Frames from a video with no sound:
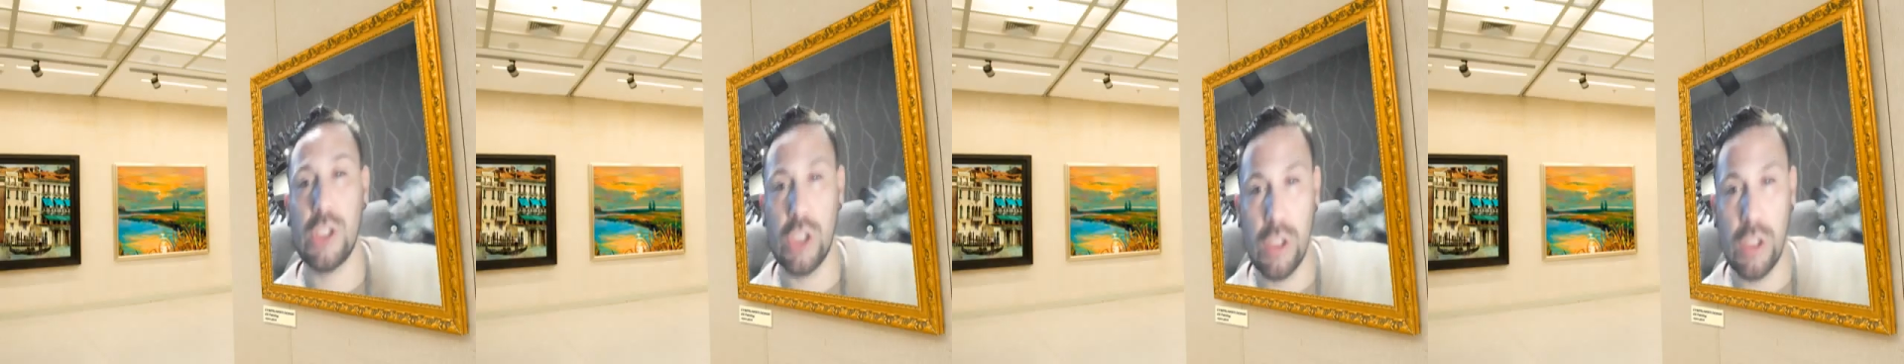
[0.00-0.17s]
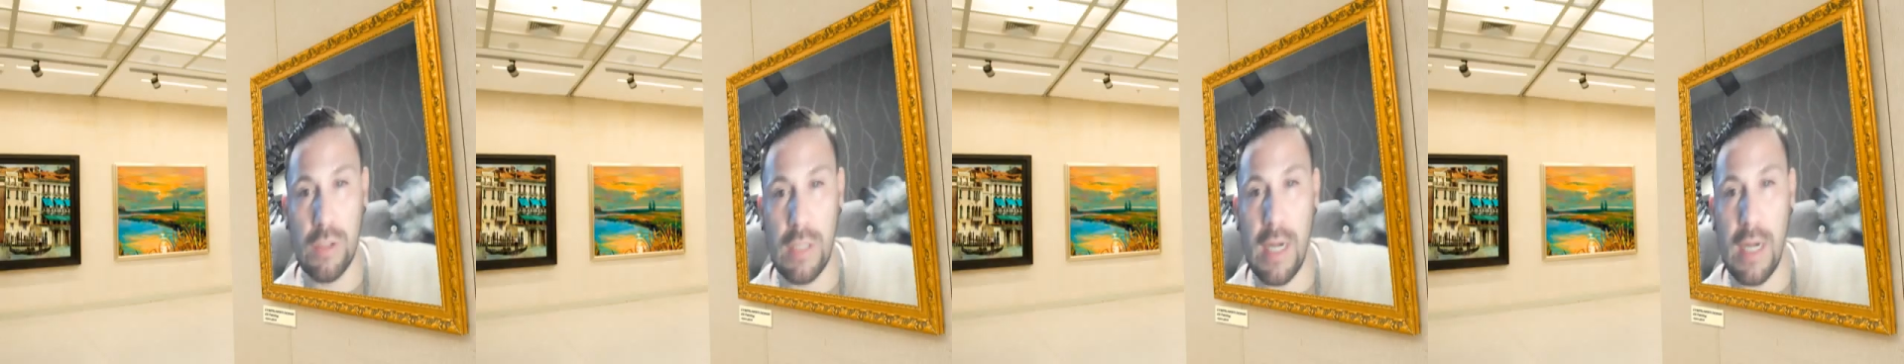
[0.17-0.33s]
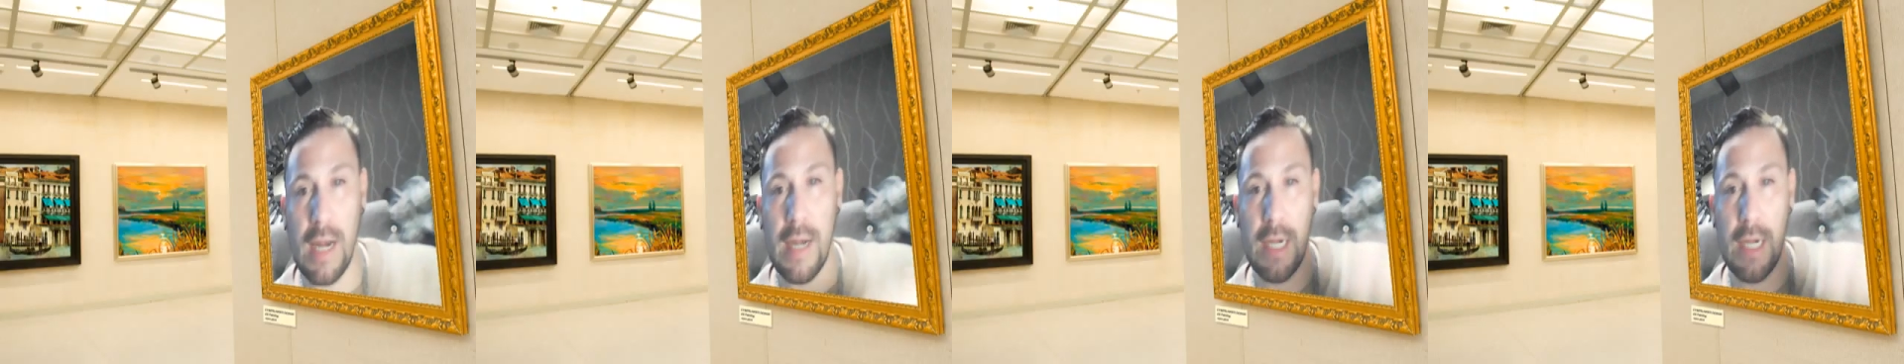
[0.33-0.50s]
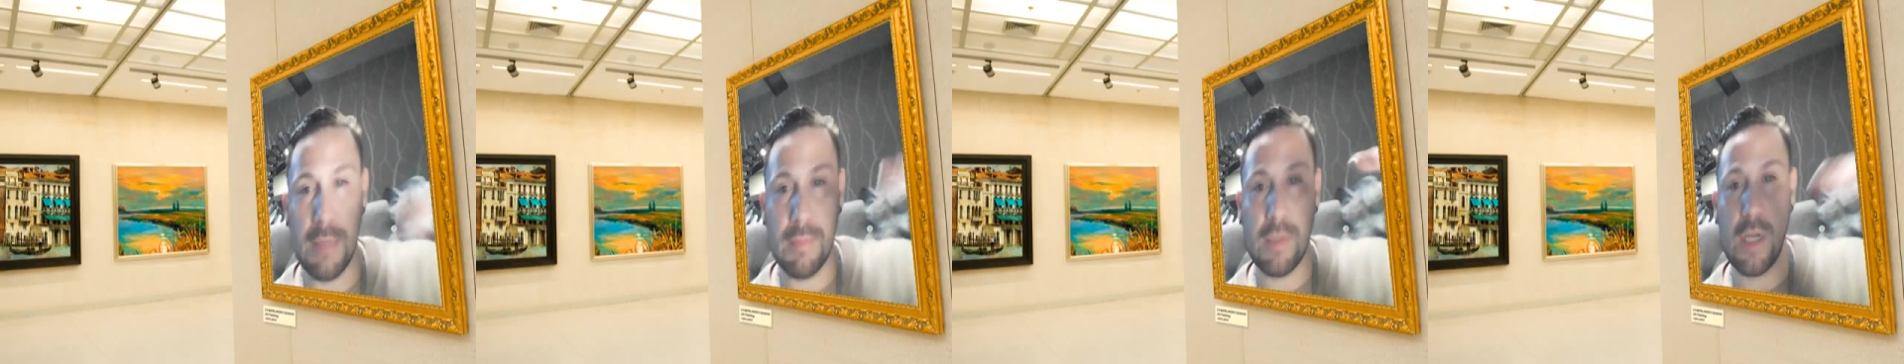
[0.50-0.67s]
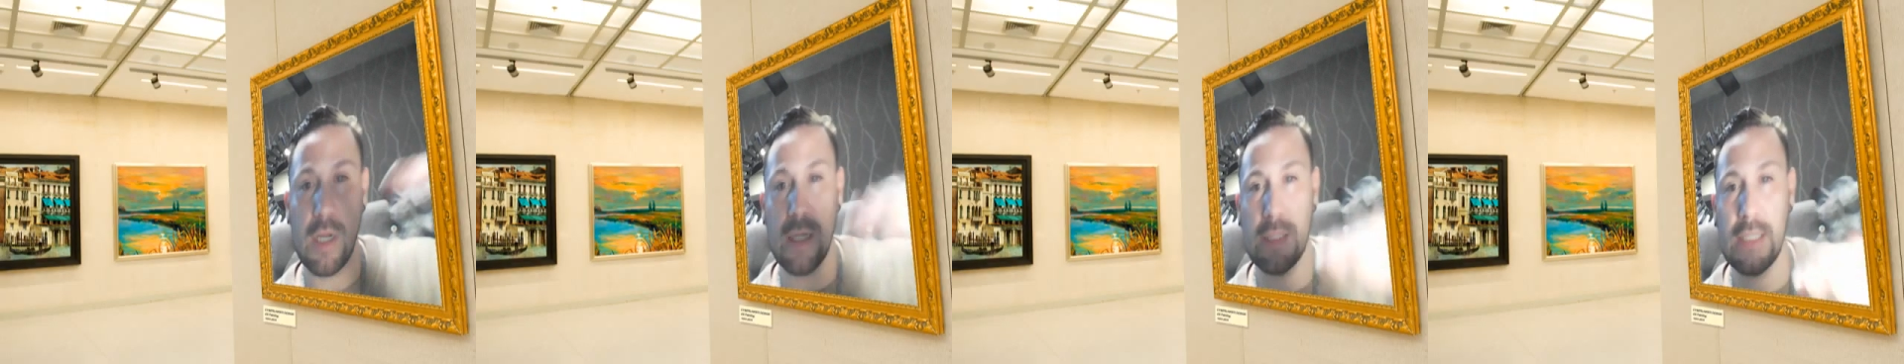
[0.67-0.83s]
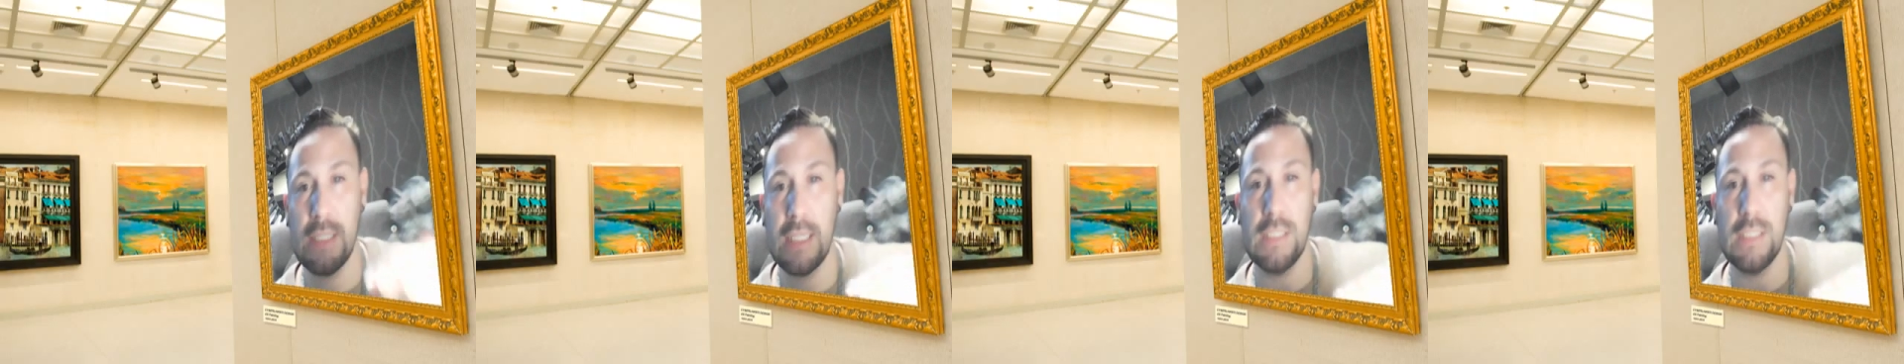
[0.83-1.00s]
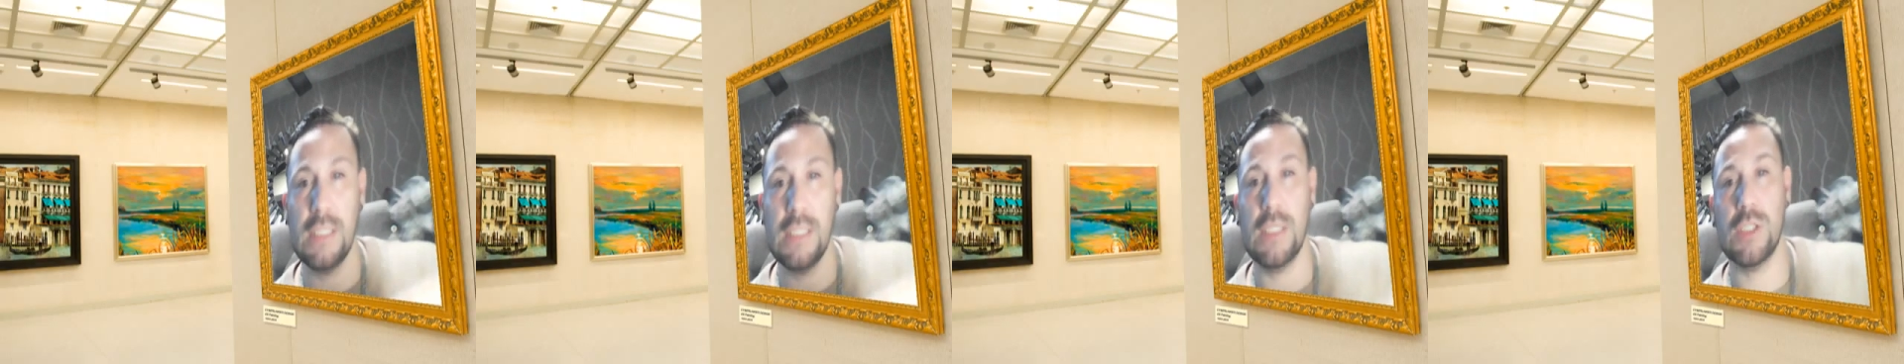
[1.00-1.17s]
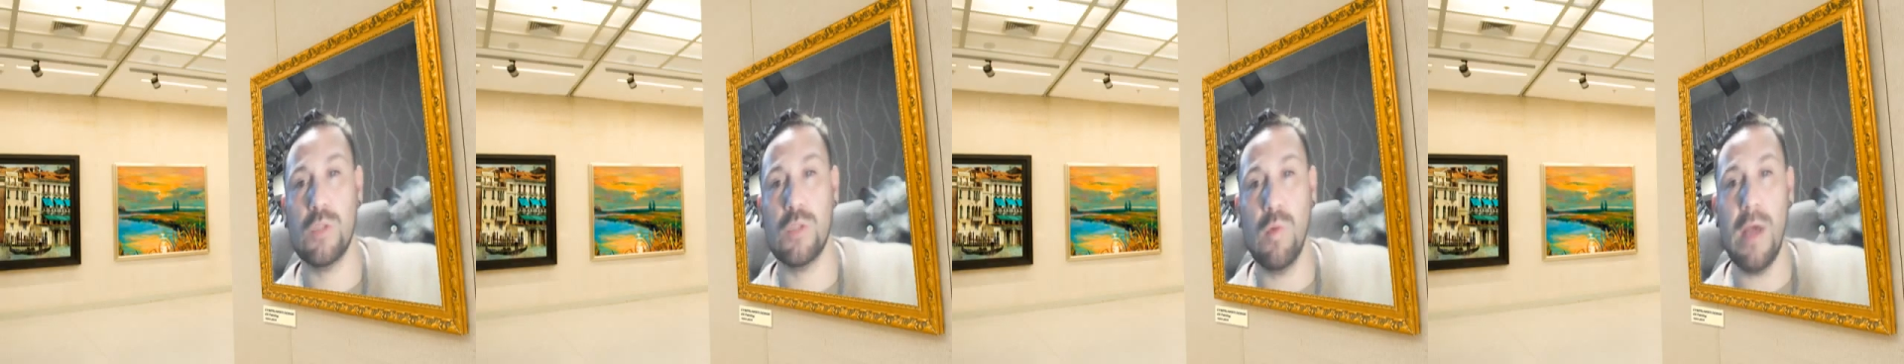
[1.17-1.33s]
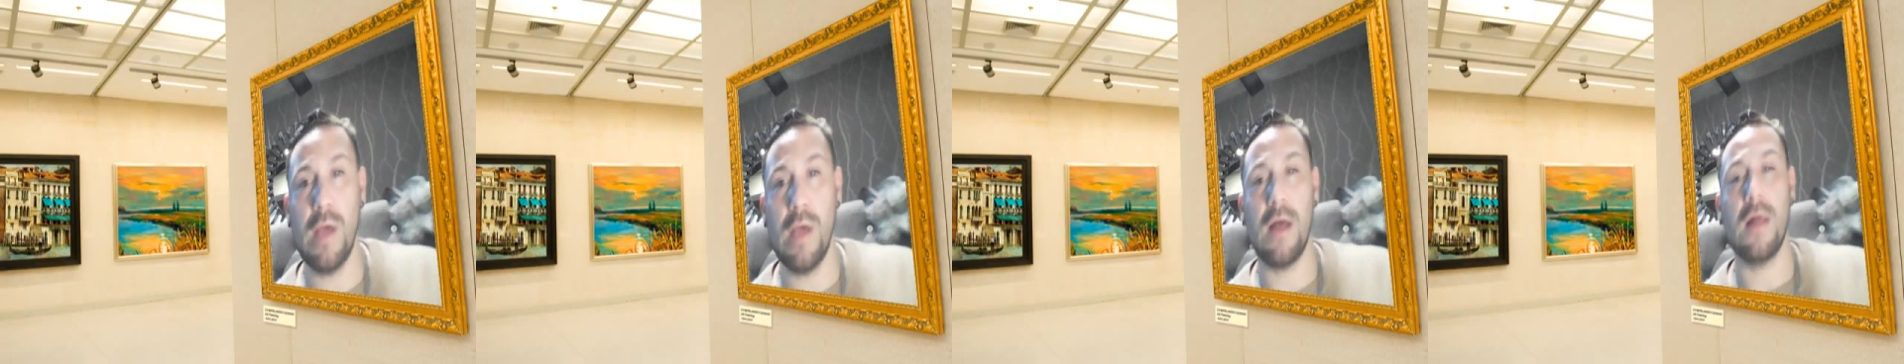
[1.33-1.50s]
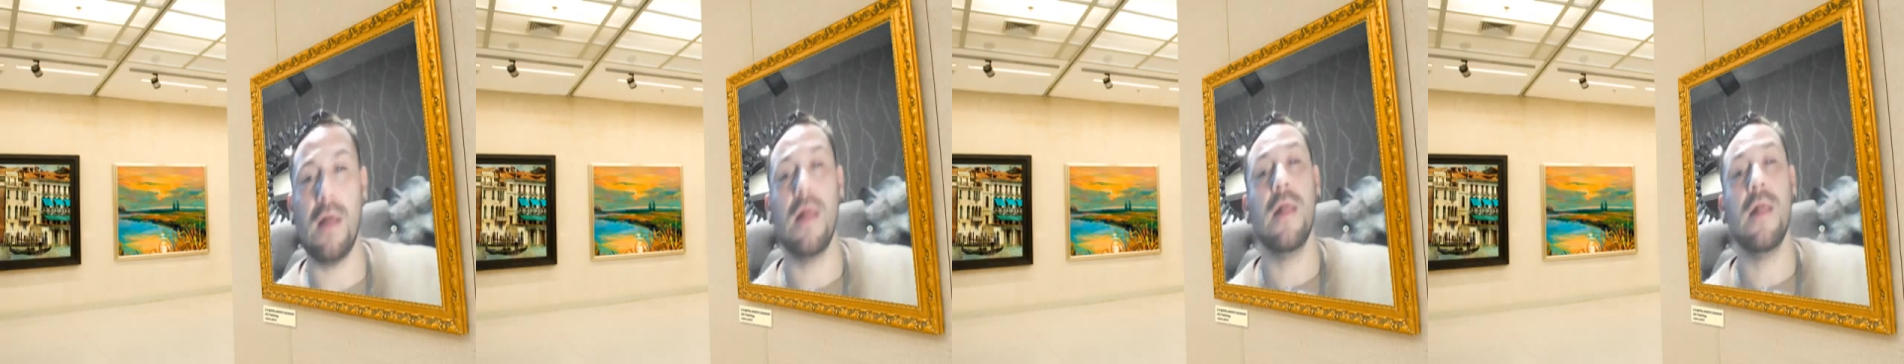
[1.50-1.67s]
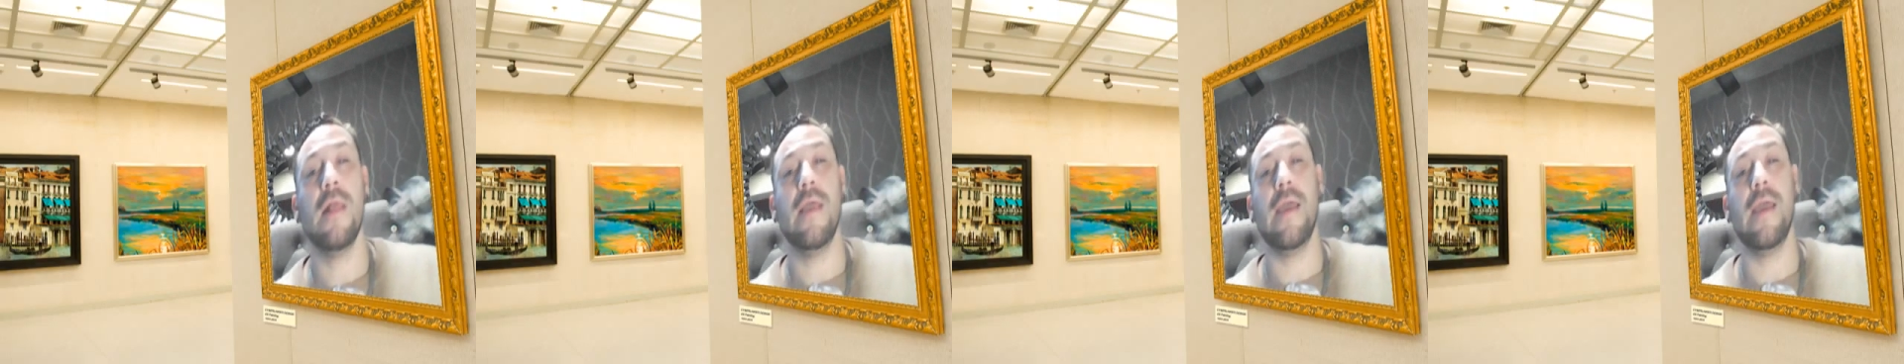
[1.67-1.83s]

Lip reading: too that I'm contacting as well.